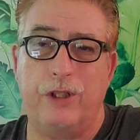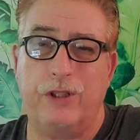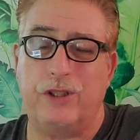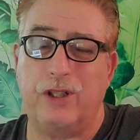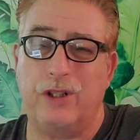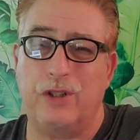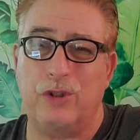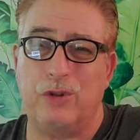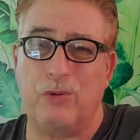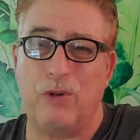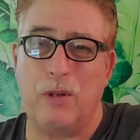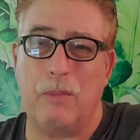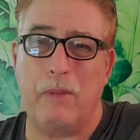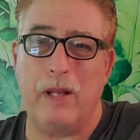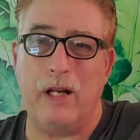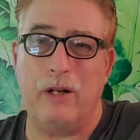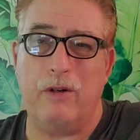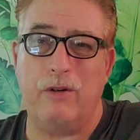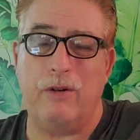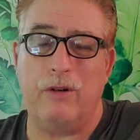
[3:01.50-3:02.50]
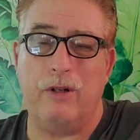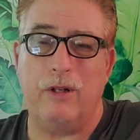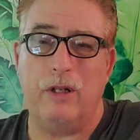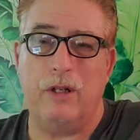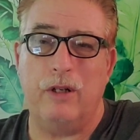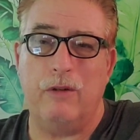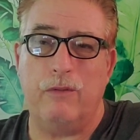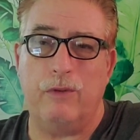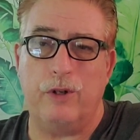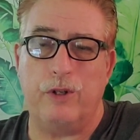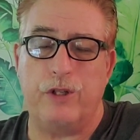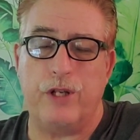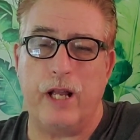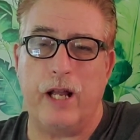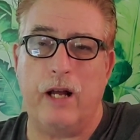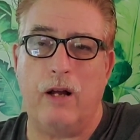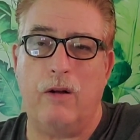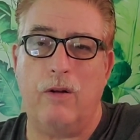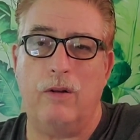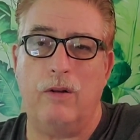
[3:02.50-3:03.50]
600 square meter for
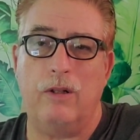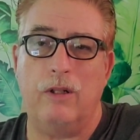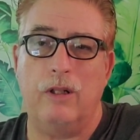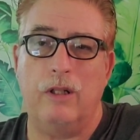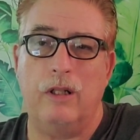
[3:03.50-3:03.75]
sale,